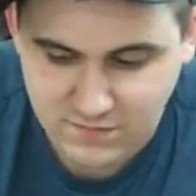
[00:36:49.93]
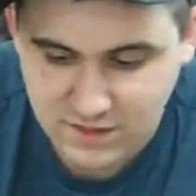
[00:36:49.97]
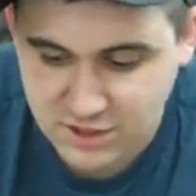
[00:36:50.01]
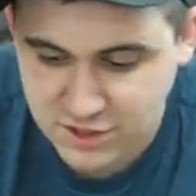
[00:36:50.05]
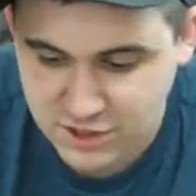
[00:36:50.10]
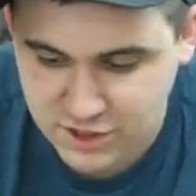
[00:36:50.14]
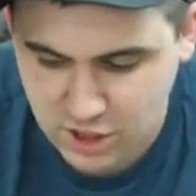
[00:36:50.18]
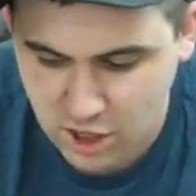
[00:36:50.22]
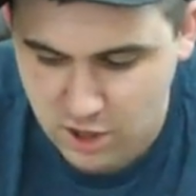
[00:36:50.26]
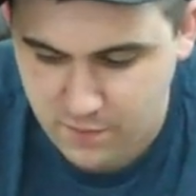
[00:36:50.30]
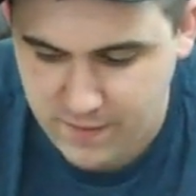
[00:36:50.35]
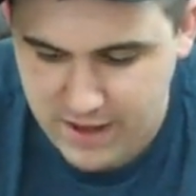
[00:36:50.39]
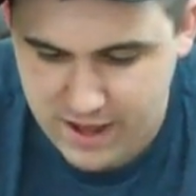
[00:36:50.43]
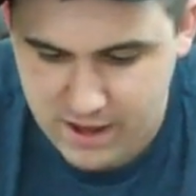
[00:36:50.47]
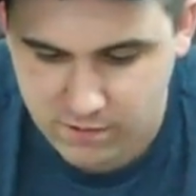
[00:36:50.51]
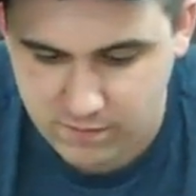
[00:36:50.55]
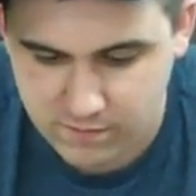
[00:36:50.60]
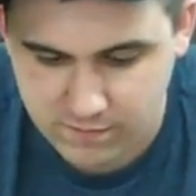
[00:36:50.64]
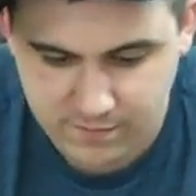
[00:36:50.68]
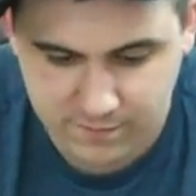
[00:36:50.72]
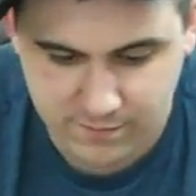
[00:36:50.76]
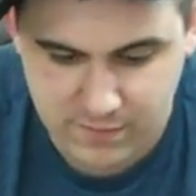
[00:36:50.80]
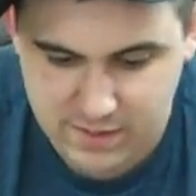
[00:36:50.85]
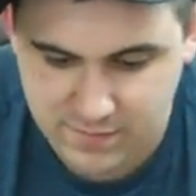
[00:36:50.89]
Scarp out.
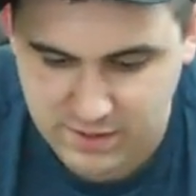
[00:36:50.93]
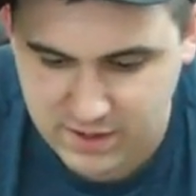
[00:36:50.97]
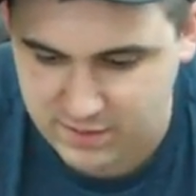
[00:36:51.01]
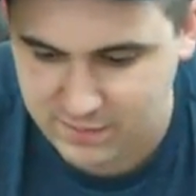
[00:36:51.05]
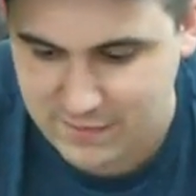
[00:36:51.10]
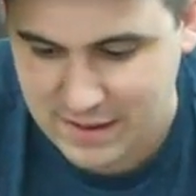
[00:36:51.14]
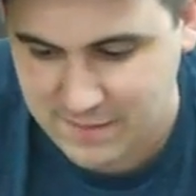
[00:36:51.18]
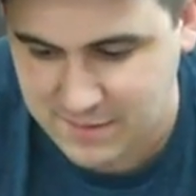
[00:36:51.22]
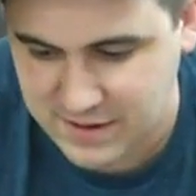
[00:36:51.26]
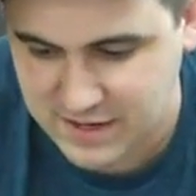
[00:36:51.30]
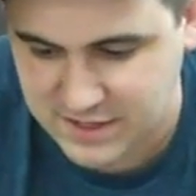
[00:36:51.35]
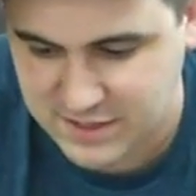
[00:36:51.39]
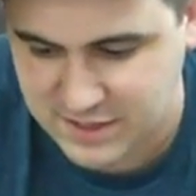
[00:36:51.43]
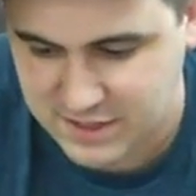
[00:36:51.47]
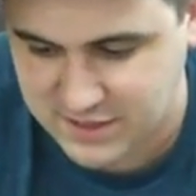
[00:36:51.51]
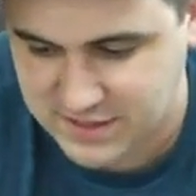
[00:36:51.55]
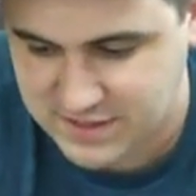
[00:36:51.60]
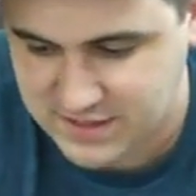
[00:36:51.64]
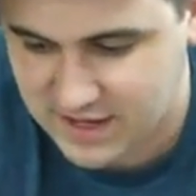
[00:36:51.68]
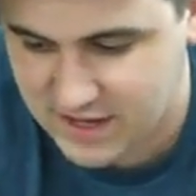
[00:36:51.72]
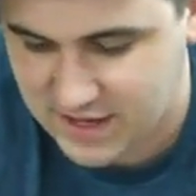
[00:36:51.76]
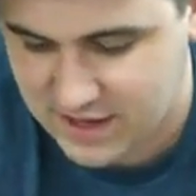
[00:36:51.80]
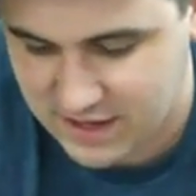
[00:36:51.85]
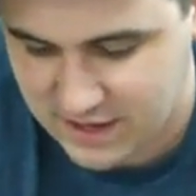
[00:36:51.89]
Maybe maybe it's
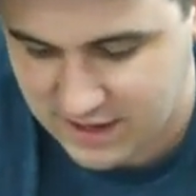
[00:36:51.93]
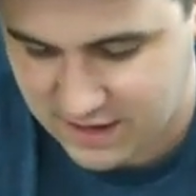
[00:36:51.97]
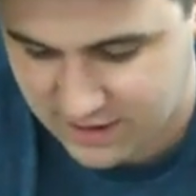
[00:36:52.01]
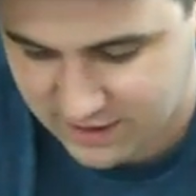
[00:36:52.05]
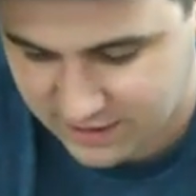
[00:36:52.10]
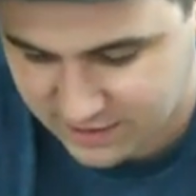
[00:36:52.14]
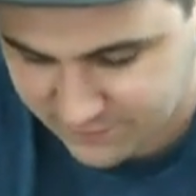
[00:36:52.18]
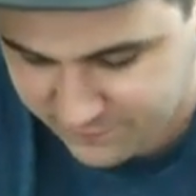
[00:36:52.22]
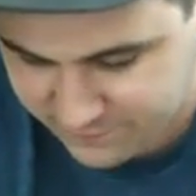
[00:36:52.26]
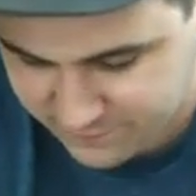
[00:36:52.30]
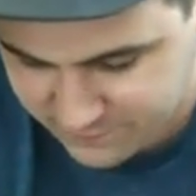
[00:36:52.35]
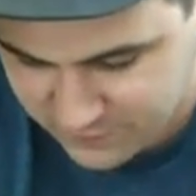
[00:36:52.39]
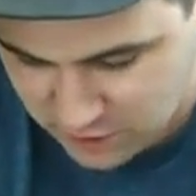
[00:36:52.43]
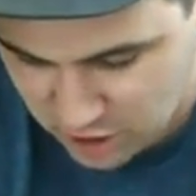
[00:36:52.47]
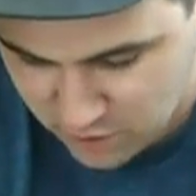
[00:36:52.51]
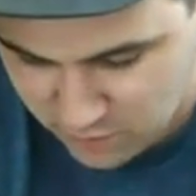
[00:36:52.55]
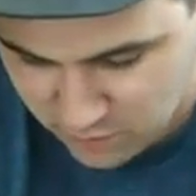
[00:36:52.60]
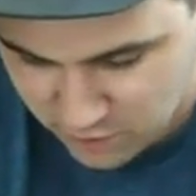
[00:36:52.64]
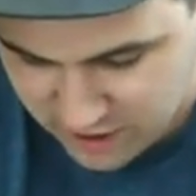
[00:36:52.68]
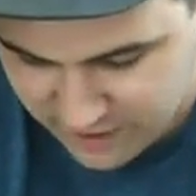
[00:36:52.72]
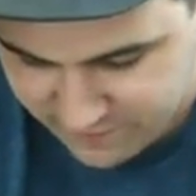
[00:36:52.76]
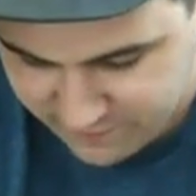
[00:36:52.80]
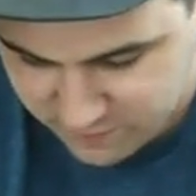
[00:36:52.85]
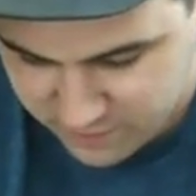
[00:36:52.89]
just a, a term
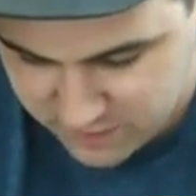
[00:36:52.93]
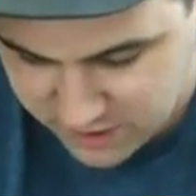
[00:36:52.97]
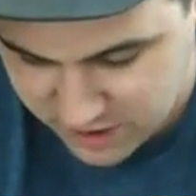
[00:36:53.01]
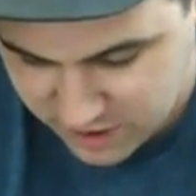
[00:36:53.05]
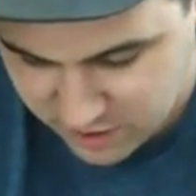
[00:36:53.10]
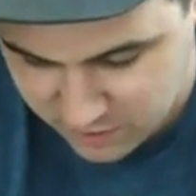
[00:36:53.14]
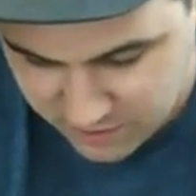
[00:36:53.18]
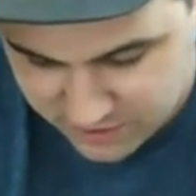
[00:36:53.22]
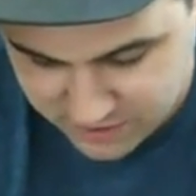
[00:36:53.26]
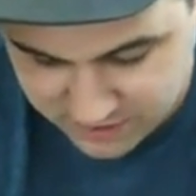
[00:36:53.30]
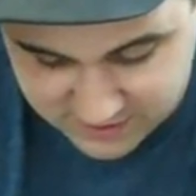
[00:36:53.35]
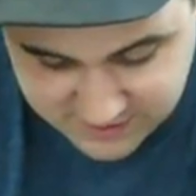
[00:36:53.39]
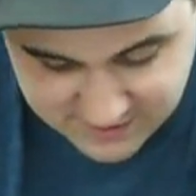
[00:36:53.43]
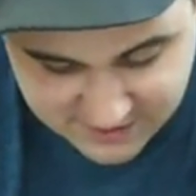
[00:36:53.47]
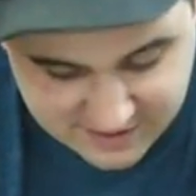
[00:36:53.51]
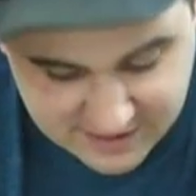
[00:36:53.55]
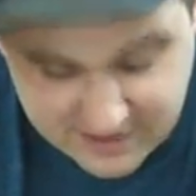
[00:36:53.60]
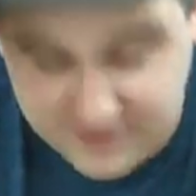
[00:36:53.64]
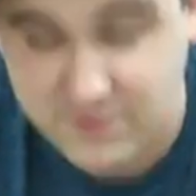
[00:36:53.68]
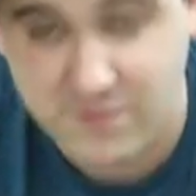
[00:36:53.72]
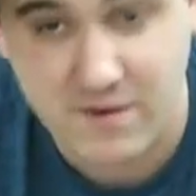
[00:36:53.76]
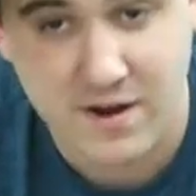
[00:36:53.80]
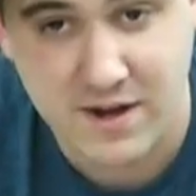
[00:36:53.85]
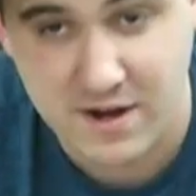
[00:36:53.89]
yeah. we're not familiar with, because it
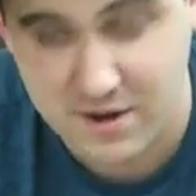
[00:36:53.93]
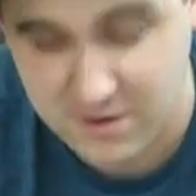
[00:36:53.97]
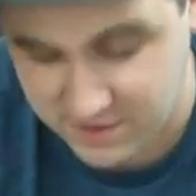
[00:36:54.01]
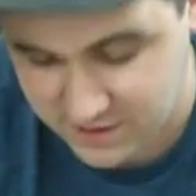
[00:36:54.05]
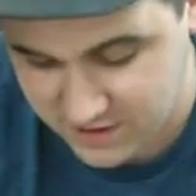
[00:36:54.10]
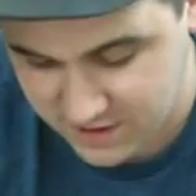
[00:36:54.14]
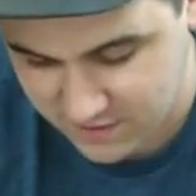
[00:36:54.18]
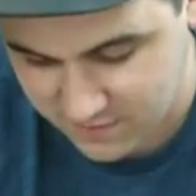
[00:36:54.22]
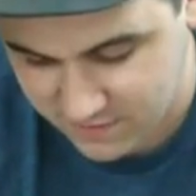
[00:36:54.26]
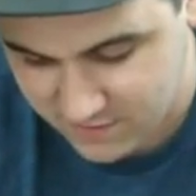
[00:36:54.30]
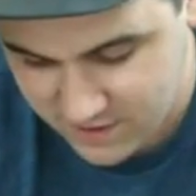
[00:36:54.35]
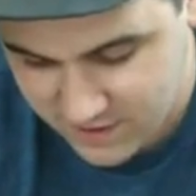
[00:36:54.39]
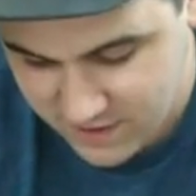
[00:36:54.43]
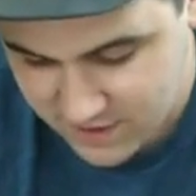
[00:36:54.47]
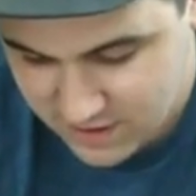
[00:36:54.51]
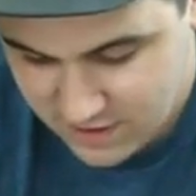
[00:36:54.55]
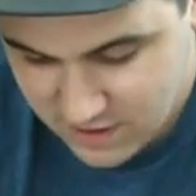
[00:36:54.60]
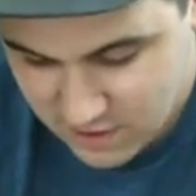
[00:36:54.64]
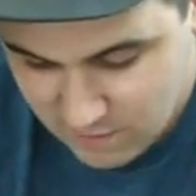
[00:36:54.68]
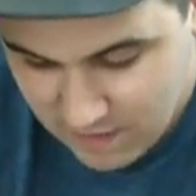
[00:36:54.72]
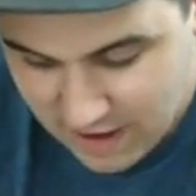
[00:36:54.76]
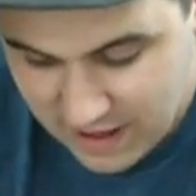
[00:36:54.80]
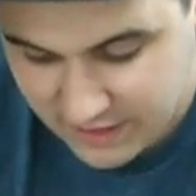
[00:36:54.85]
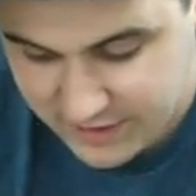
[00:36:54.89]
says it right here, too.
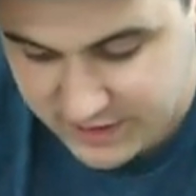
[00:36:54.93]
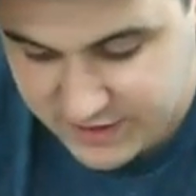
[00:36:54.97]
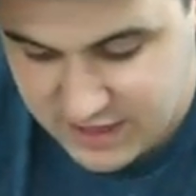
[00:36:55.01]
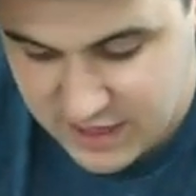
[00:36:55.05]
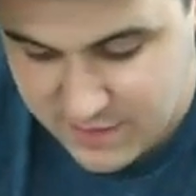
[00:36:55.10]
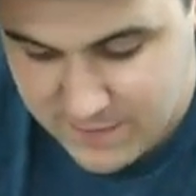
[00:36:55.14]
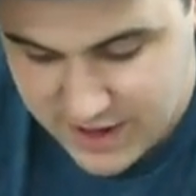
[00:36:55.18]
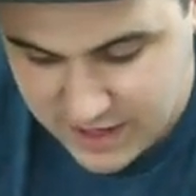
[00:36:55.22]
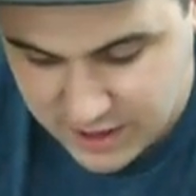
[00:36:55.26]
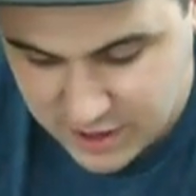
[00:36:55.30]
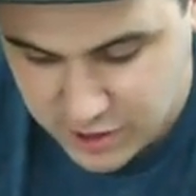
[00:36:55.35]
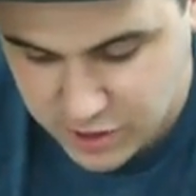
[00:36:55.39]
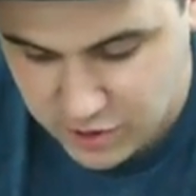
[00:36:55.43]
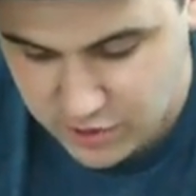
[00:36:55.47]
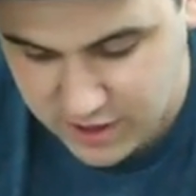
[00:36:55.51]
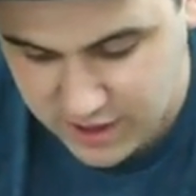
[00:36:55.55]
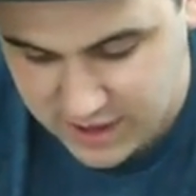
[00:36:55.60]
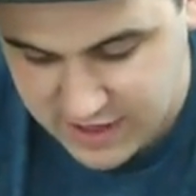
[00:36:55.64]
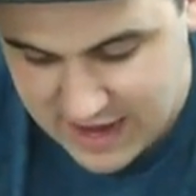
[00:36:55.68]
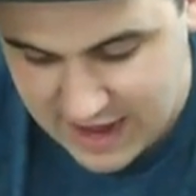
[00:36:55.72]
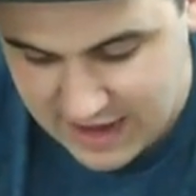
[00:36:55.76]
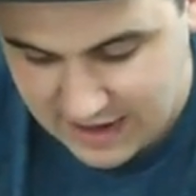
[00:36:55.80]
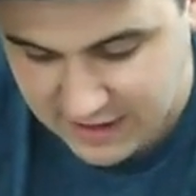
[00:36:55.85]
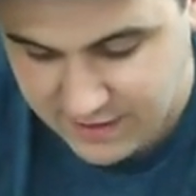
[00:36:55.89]
Okay. Rallies can make a shooting
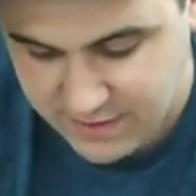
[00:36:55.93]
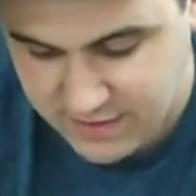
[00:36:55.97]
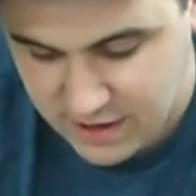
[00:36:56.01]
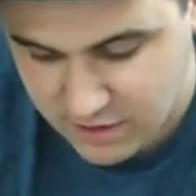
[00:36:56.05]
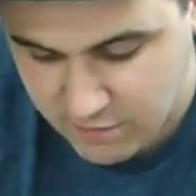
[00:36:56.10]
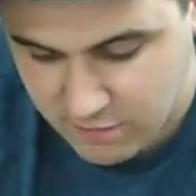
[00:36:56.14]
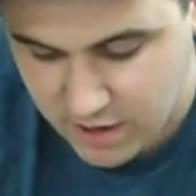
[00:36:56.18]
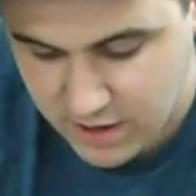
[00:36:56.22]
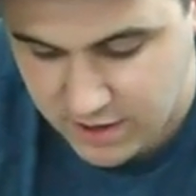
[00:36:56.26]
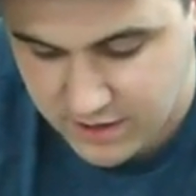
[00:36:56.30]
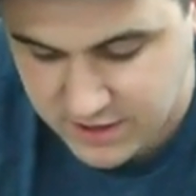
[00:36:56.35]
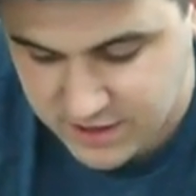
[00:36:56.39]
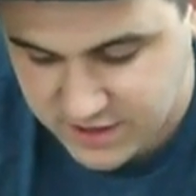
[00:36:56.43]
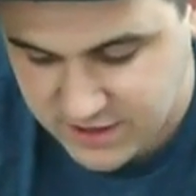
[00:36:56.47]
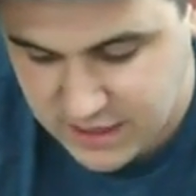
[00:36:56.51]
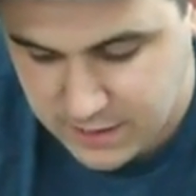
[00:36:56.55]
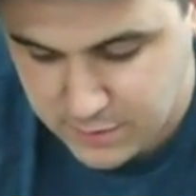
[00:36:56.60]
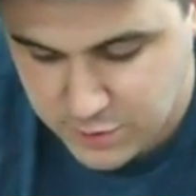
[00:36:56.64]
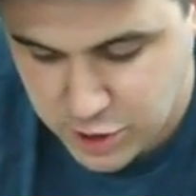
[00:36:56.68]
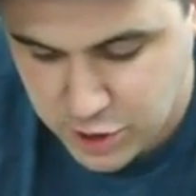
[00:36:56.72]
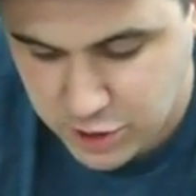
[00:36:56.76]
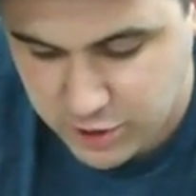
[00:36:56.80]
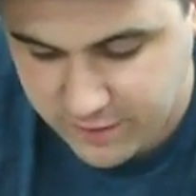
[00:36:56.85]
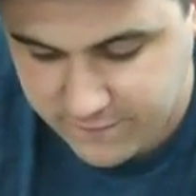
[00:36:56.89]
attack and then run in the
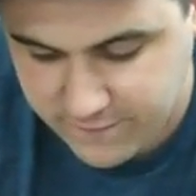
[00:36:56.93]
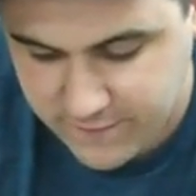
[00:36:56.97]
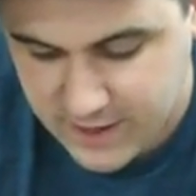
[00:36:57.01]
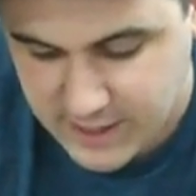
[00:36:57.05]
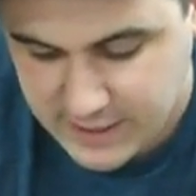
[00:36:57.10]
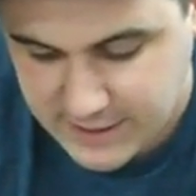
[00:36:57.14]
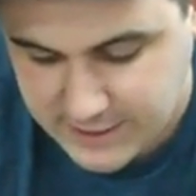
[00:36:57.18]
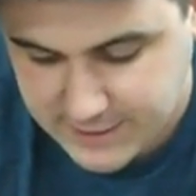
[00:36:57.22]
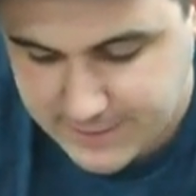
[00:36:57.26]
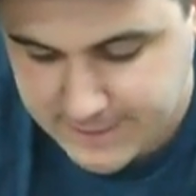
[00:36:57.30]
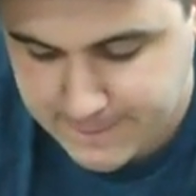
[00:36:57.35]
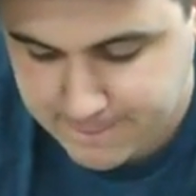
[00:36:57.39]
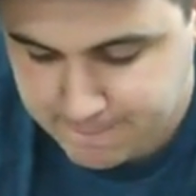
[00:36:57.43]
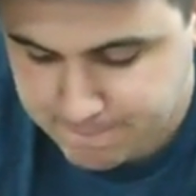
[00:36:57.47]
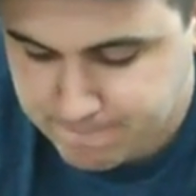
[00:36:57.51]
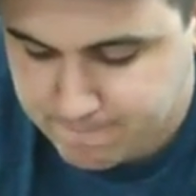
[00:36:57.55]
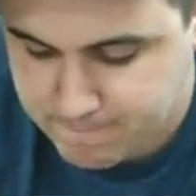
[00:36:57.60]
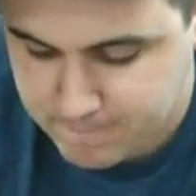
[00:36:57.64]
same shooting phase.